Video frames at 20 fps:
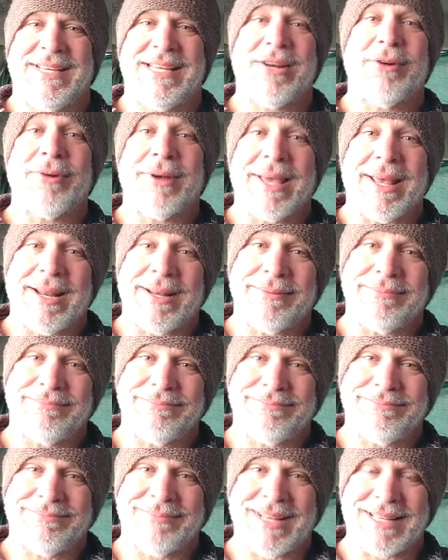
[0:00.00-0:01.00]
you don't get it.
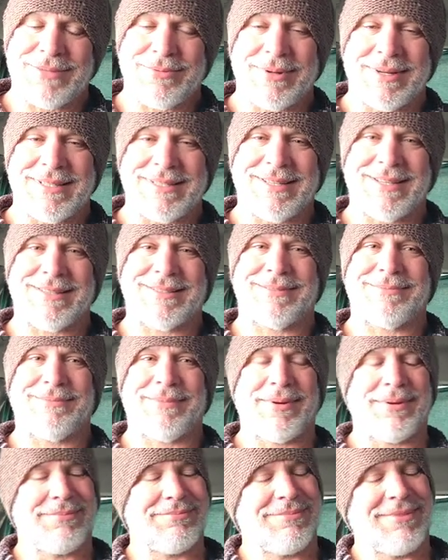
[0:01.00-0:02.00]
That's what he says,
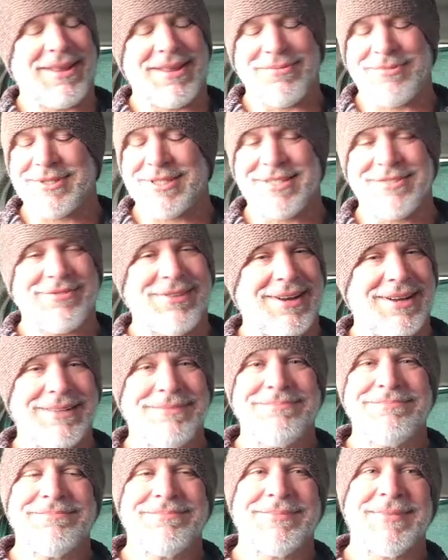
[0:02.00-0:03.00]
which is
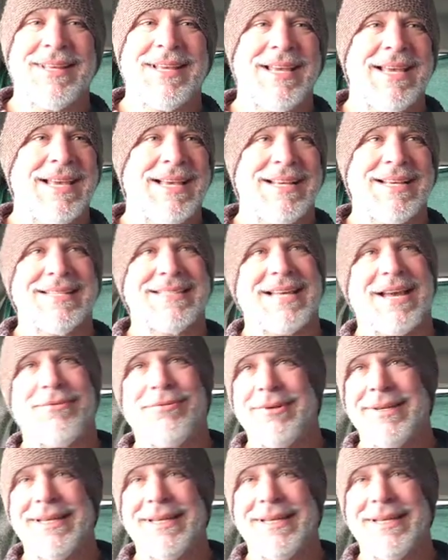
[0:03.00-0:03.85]
fine because I